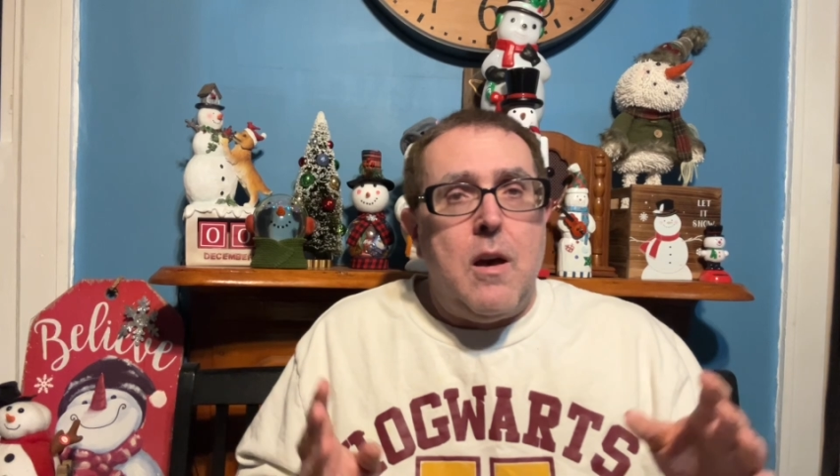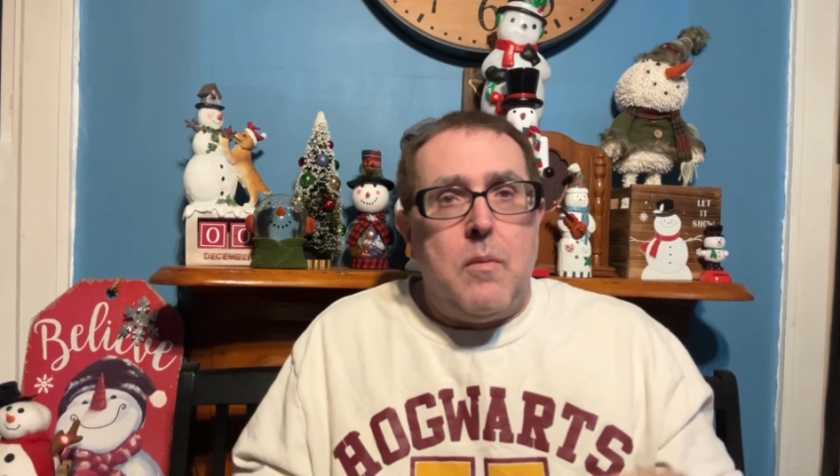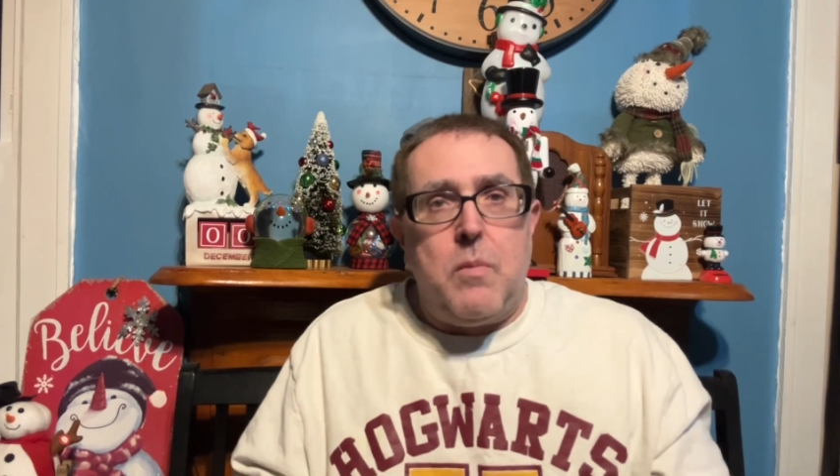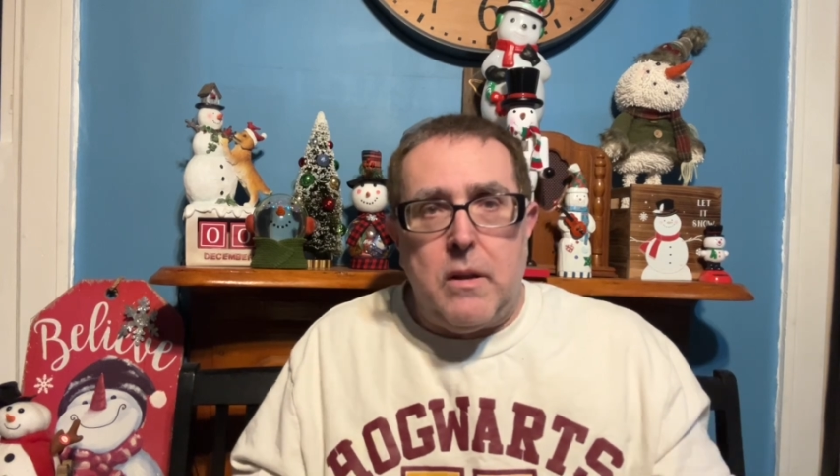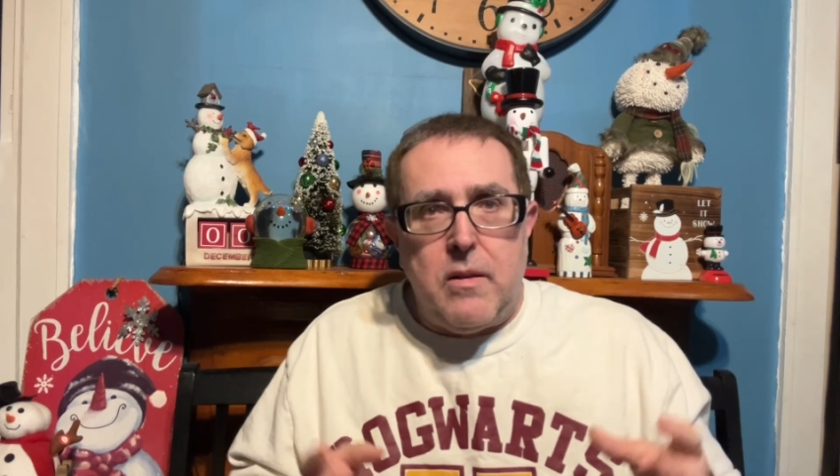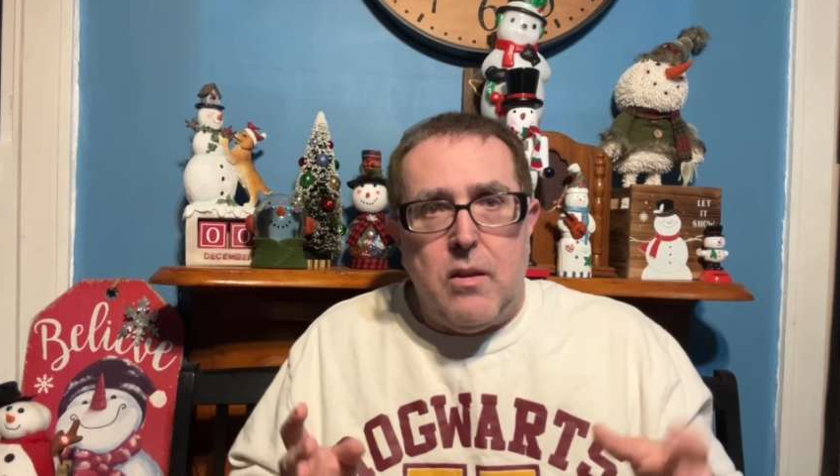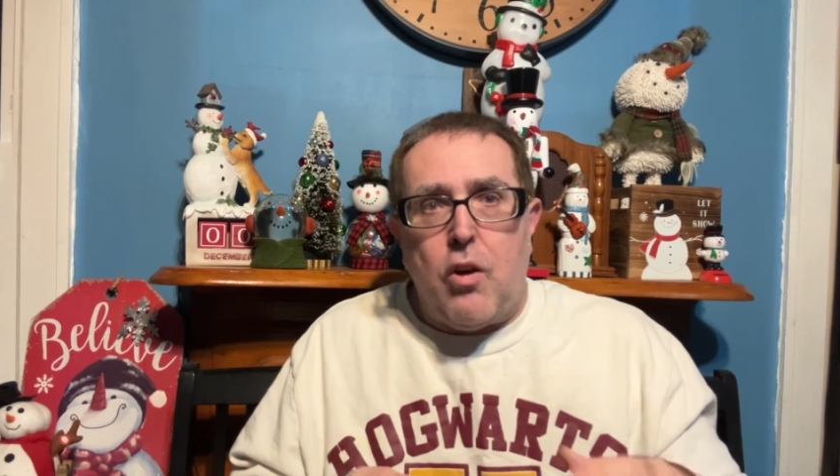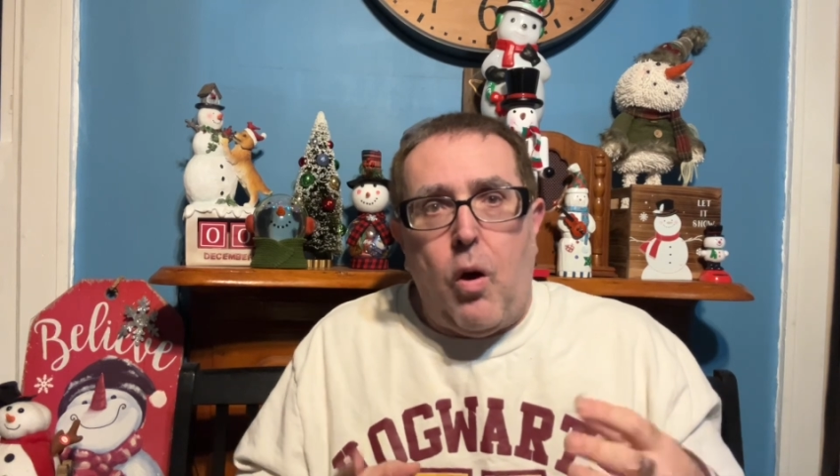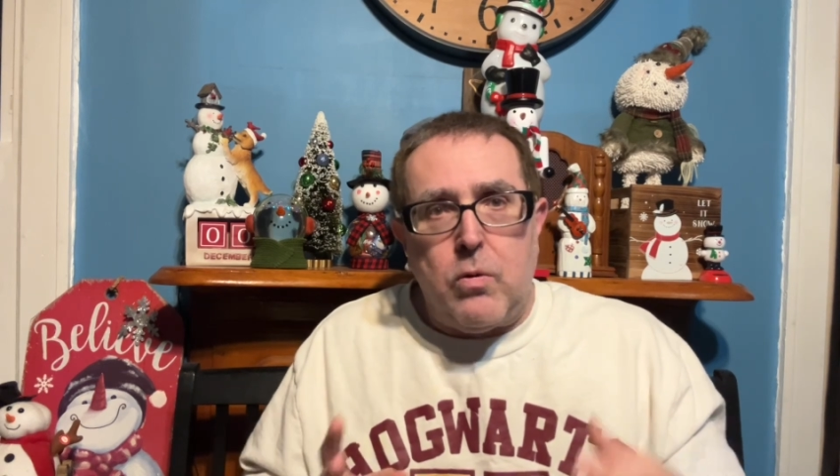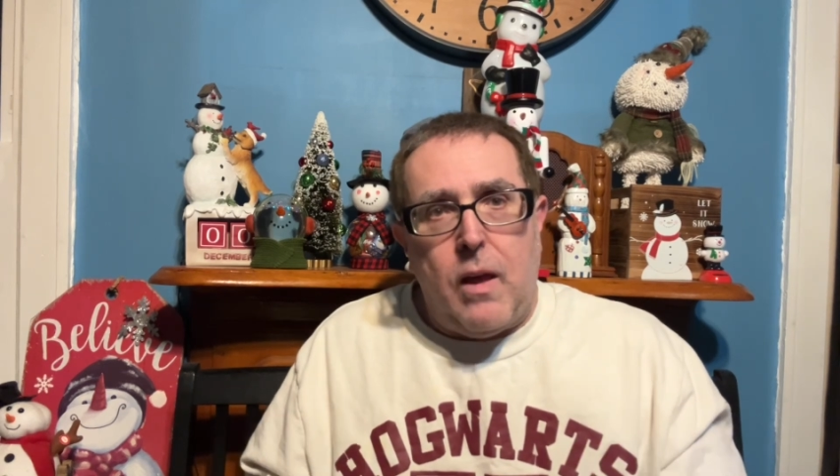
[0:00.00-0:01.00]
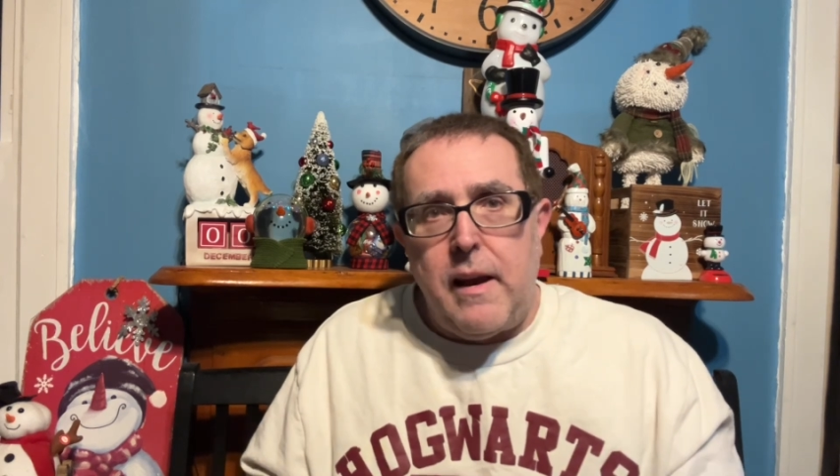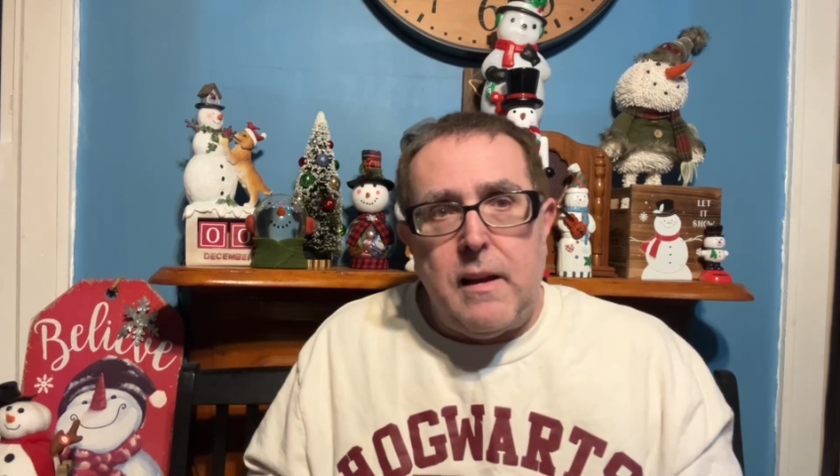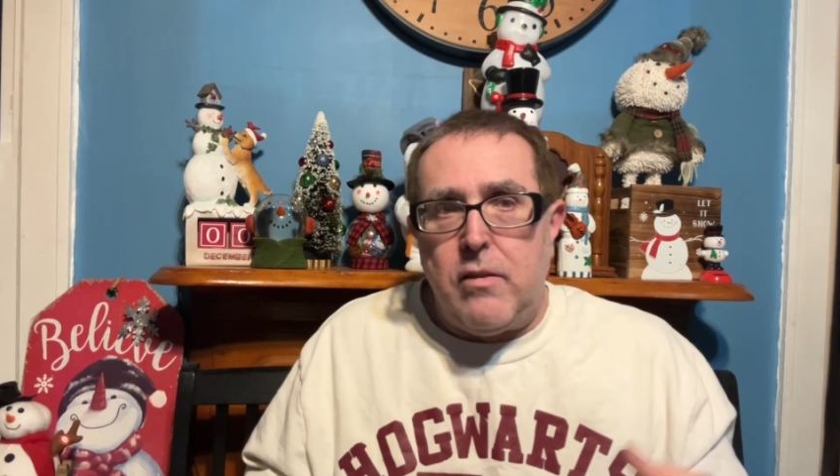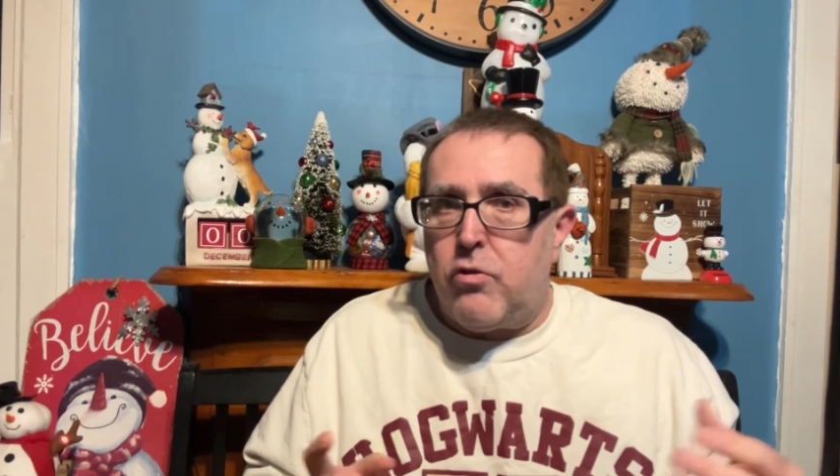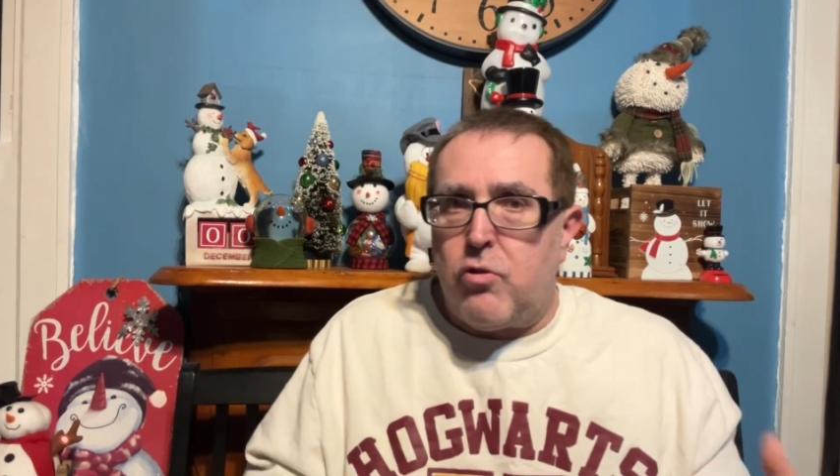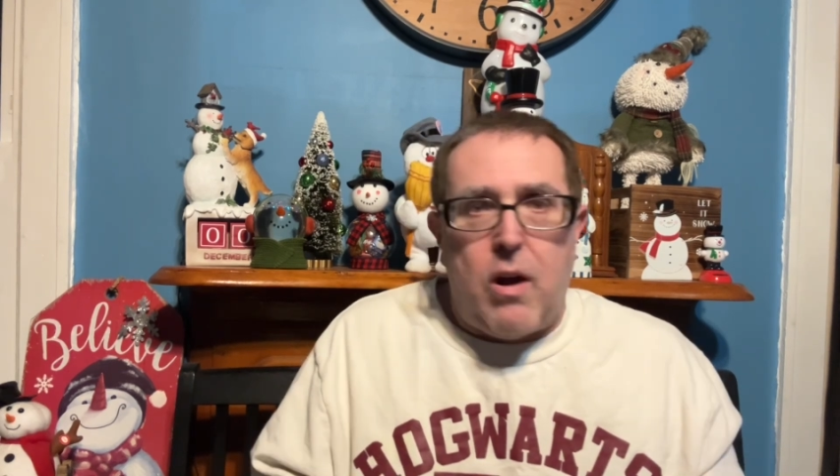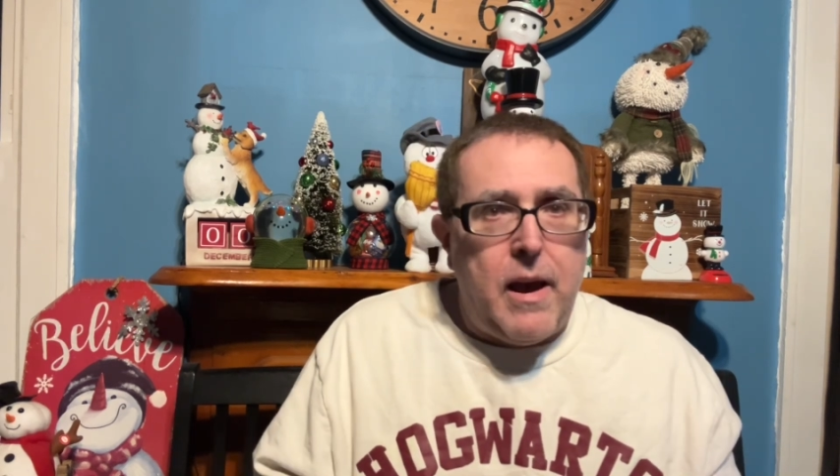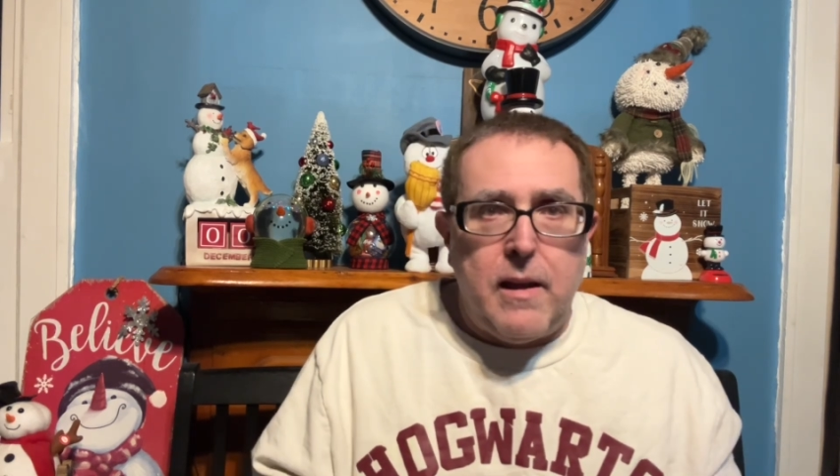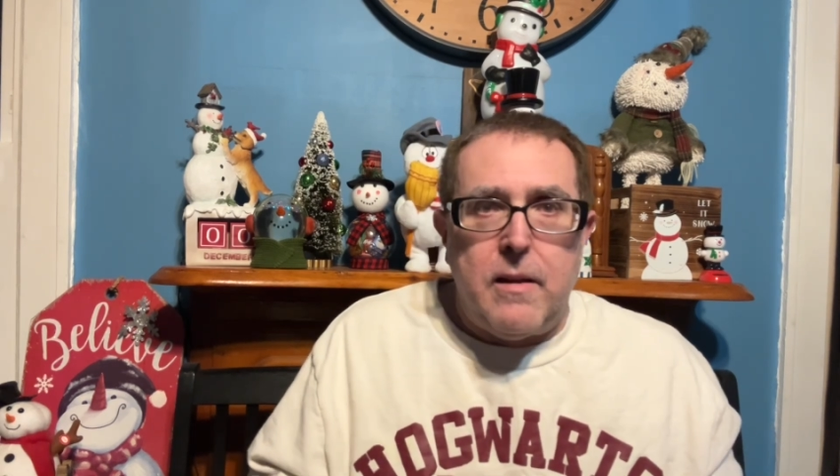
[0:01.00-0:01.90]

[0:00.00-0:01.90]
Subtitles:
But this old lady's trying